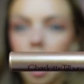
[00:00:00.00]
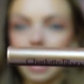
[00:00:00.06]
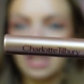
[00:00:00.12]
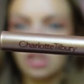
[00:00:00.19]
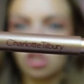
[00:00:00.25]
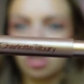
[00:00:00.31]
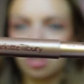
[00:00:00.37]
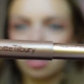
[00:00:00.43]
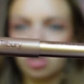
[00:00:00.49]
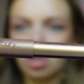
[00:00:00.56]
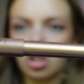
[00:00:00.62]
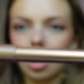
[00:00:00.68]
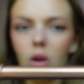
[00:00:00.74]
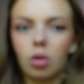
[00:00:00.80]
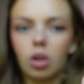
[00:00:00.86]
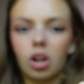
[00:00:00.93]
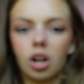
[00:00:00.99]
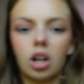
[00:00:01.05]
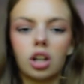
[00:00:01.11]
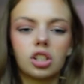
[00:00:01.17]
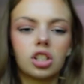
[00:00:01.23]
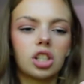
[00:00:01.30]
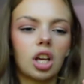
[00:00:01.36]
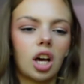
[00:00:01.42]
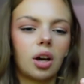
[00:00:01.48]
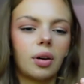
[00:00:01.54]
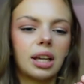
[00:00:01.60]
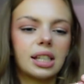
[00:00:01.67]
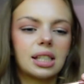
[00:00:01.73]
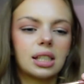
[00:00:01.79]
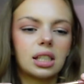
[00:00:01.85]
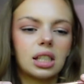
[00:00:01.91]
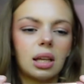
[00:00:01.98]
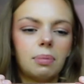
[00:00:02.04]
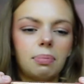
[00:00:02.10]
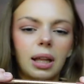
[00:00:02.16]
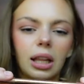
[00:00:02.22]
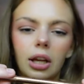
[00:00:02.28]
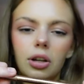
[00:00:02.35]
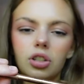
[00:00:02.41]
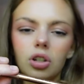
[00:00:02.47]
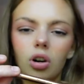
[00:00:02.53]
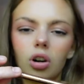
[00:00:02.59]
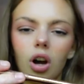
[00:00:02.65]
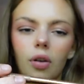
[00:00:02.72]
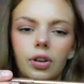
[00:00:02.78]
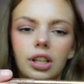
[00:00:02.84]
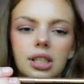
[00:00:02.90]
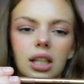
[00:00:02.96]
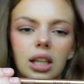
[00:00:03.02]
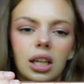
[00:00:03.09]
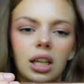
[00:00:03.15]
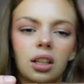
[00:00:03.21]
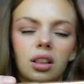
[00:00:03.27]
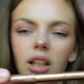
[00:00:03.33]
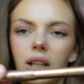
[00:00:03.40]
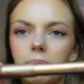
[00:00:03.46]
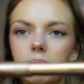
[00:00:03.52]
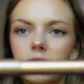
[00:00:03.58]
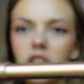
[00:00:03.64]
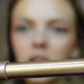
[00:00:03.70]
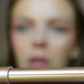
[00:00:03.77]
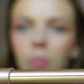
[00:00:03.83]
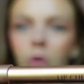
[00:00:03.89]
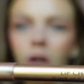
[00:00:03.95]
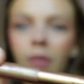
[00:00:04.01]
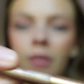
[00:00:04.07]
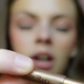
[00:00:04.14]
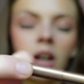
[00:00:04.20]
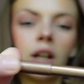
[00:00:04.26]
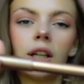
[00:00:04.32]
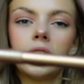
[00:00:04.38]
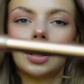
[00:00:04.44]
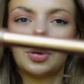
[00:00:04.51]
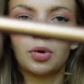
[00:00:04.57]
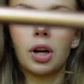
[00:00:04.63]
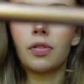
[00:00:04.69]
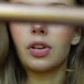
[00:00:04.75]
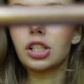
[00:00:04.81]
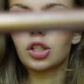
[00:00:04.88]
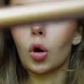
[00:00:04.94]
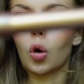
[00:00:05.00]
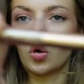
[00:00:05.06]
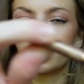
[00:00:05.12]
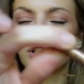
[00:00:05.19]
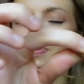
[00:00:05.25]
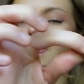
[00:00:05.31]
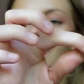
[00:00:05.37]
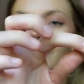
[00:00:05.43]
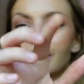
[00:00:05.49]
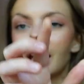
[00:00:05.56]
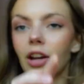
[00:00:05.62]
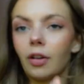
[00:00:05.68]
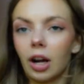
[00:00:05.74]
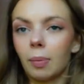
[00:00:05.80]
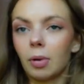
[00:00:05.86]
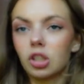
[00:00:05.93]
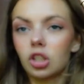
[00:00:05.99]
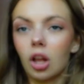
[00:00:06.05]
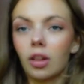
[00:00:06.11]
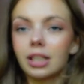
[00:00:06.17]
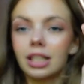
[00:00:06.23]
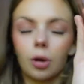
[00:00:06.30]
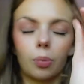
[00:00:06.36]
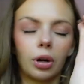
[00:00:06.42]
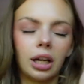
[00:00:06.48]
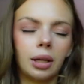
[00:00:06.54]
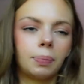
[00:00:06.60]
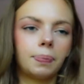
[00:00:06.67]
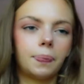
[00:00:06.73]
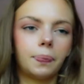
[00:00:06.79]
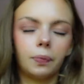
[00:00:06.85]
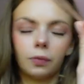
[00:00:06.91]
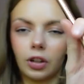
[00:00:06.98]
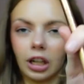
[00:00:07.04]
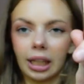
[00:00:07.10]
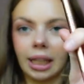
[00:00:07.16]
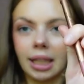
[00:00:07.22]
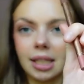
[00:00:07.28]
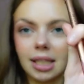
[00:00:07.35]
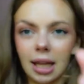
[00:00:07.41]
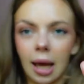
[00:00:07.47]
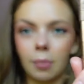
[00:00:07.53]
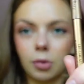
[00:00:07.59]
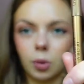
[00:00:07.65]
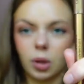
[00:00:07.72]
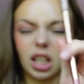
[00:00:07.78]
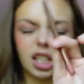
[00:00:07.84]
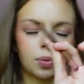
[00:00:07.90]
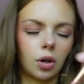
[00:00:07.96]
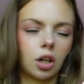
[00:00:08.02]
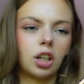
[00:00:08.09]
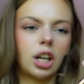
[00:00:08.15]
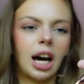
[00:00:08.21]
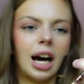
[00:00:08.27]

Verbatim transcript: It's so good. So it's in Pillow Talk, obviously, lip cheat, whatever it's called. Incredible. Charlotte Tilbury really slapped with this one.